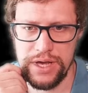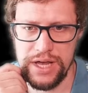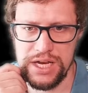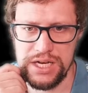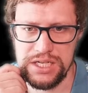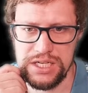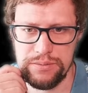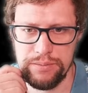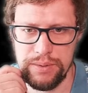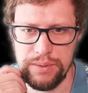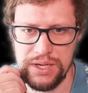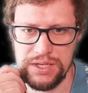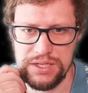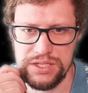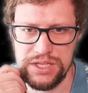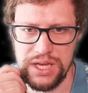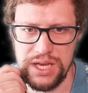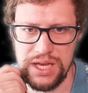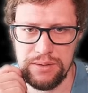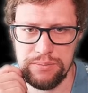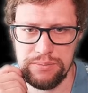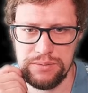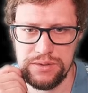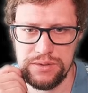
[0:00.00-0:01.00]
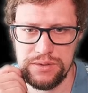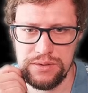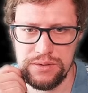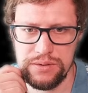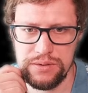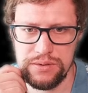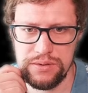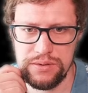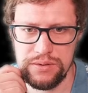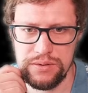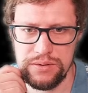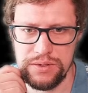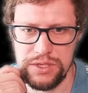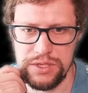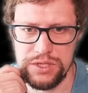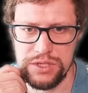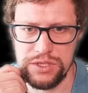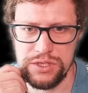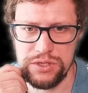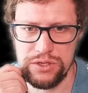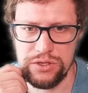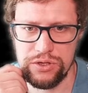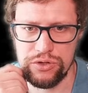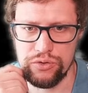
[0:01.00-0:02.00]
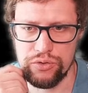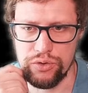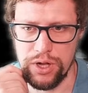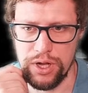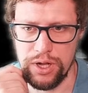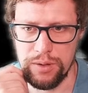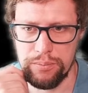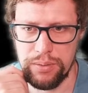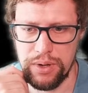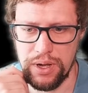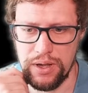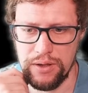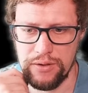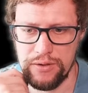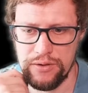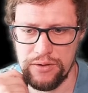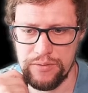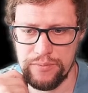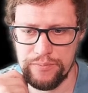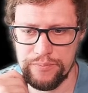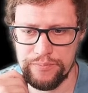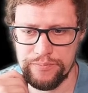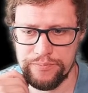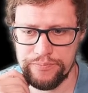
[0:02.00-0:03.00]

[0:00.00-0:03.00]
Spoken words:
HTML escaped this URL path.